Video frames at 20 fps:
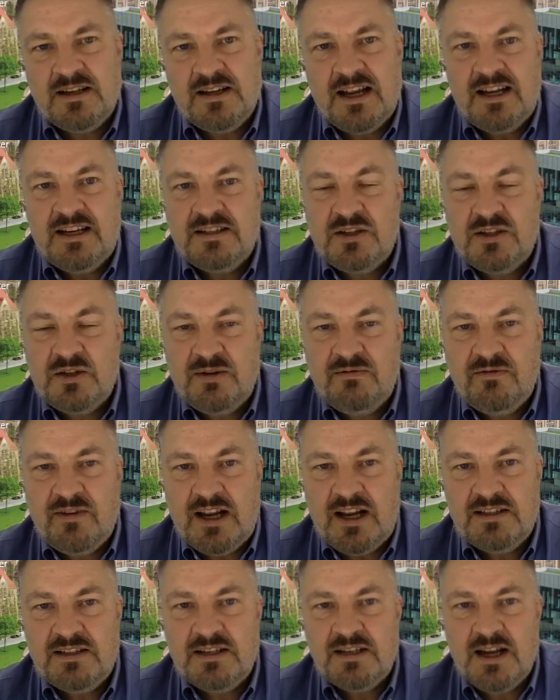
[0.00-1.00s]
to
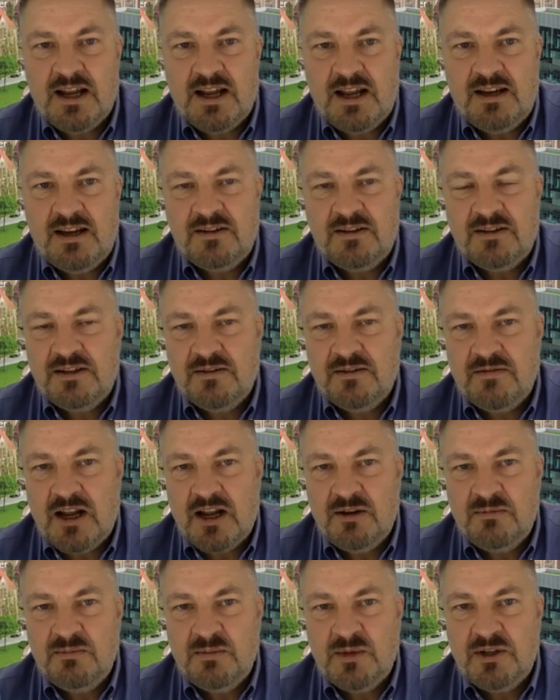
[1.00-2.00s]
investigate the
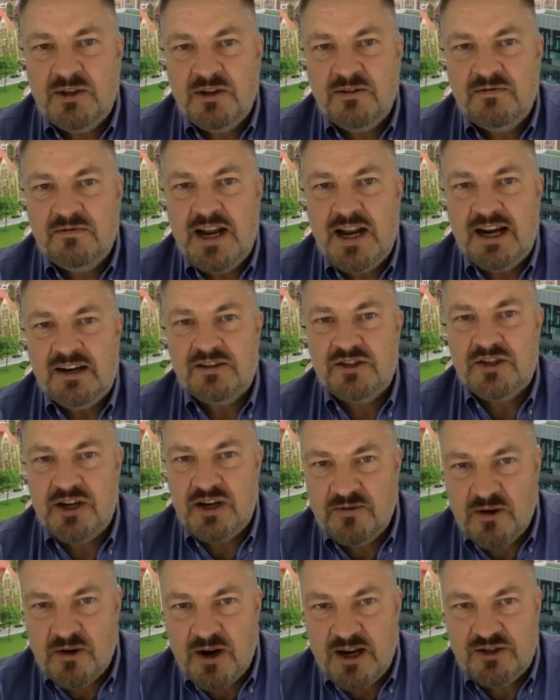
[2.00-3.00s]
development of next
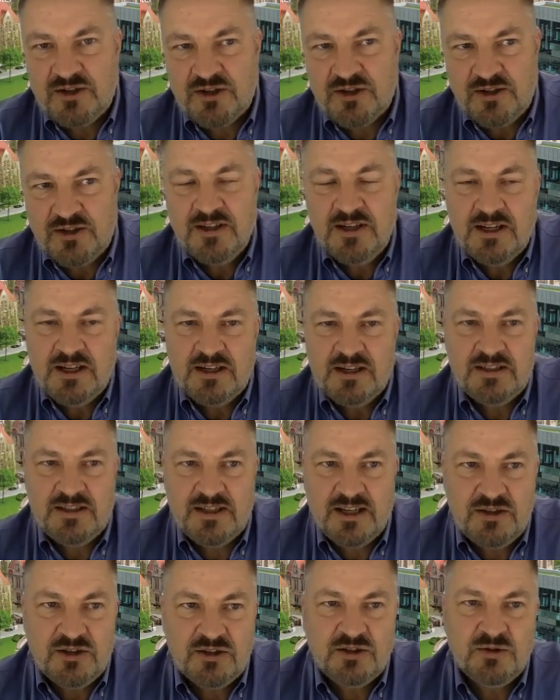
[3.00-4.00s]
generation
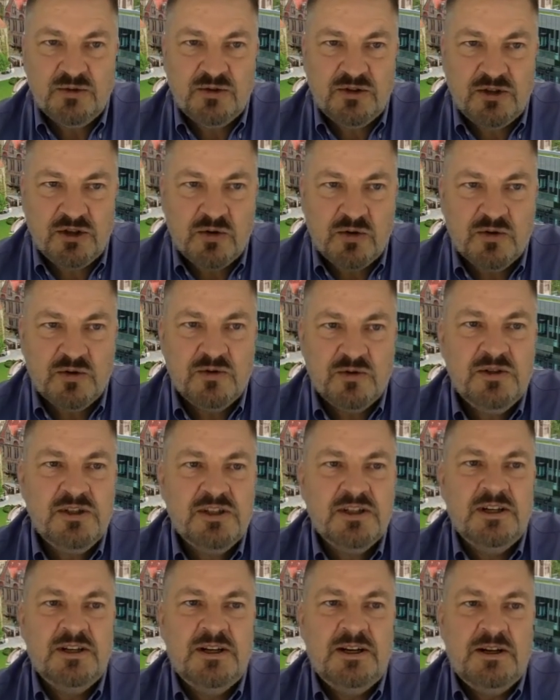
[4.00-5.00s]
digital tools
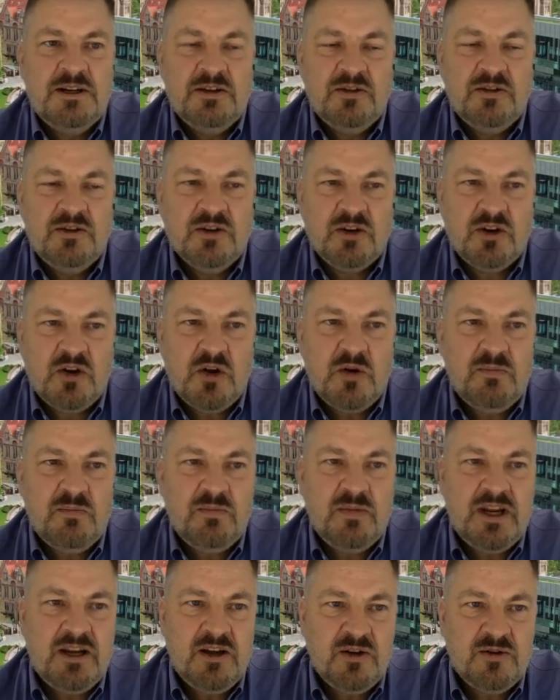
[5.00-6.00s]
that could
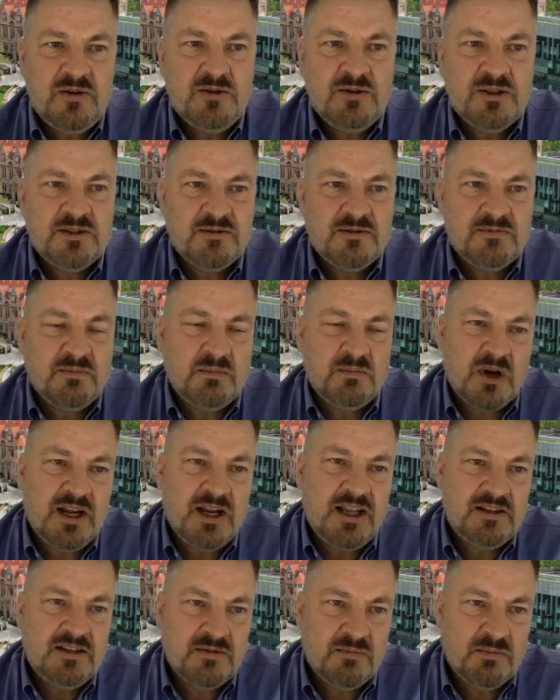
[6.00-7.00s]
be used by
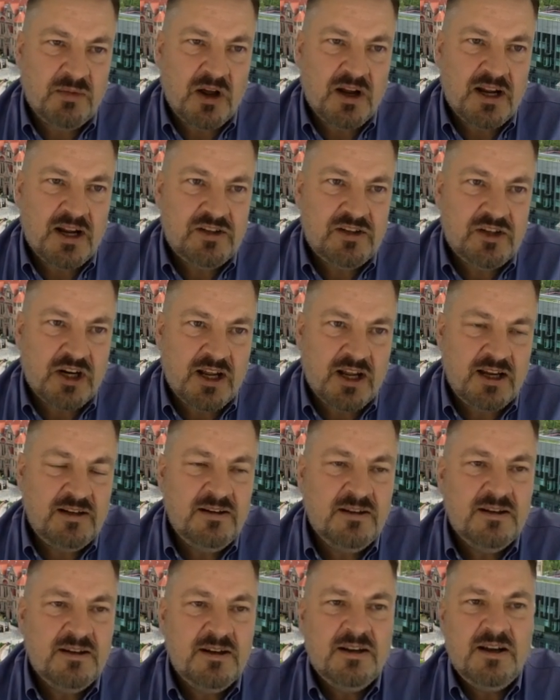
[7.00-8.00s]
the supply
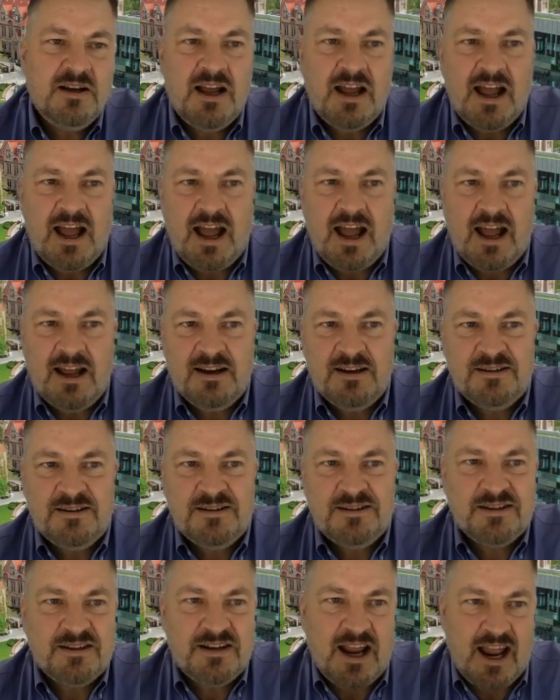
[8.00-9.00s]
chain
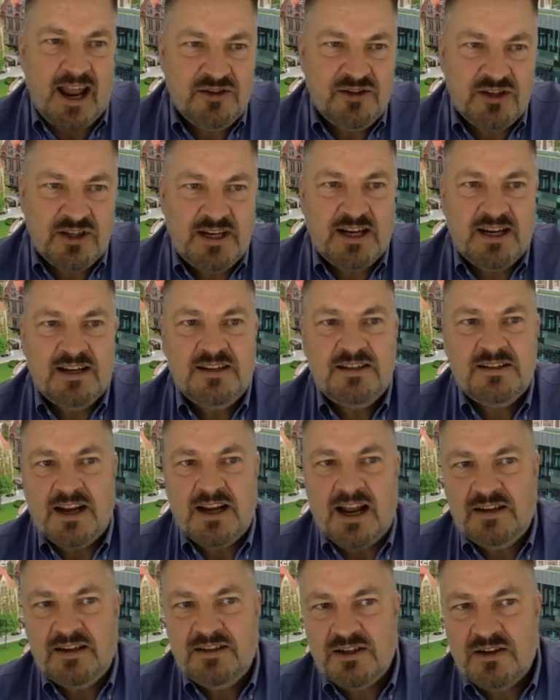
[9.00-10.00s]
and engineers
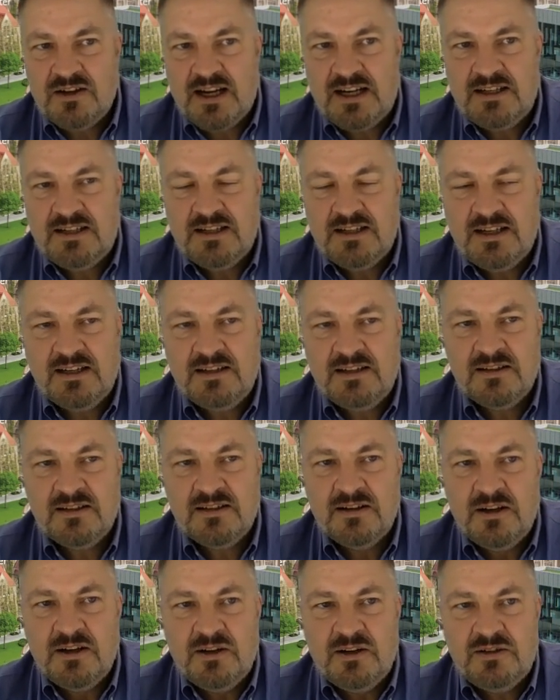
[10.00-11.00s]
and scientists
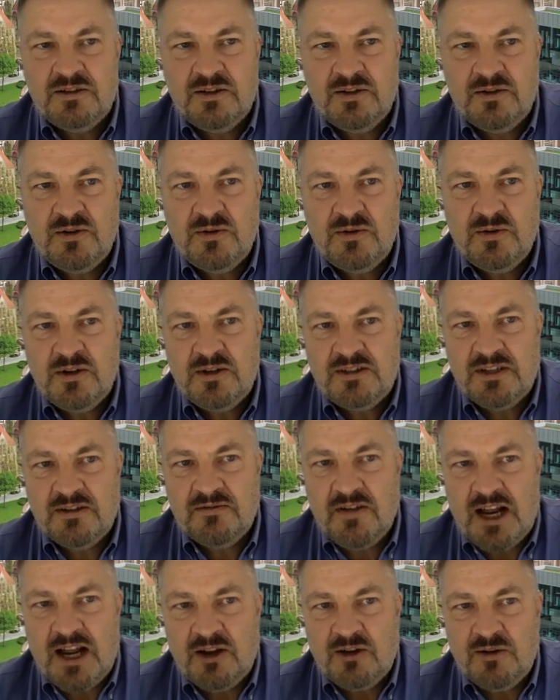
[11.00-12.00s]
to
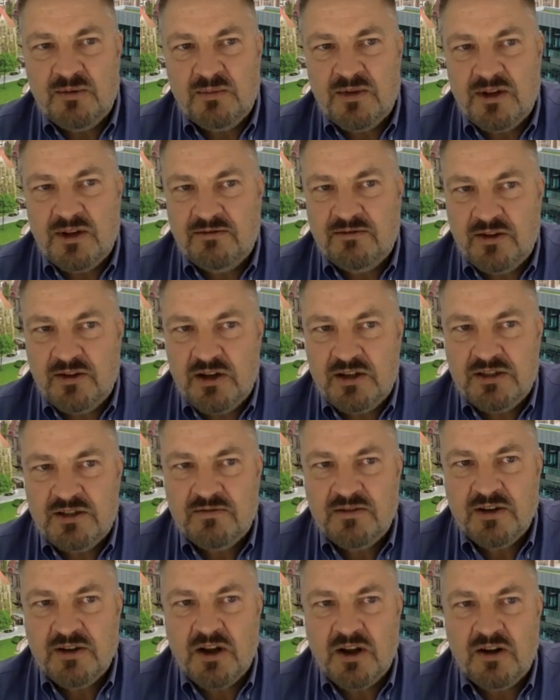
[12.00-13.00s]
develop a first
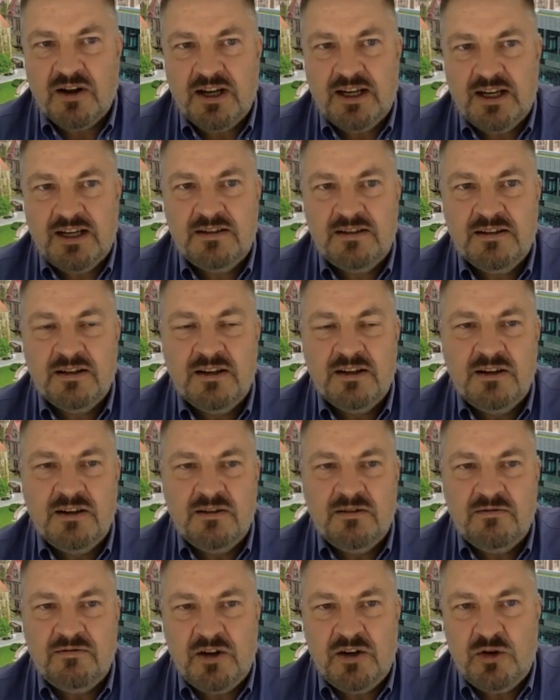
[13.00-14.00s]
of a kind
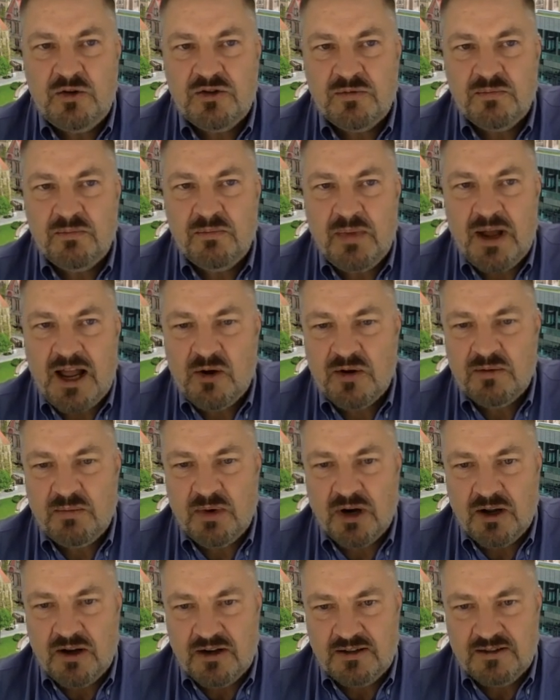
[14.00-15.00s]
fusion power
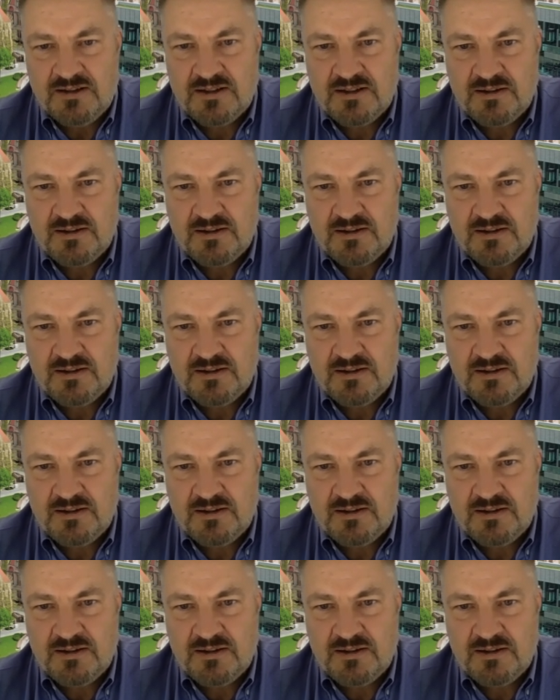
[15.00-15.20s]
plant.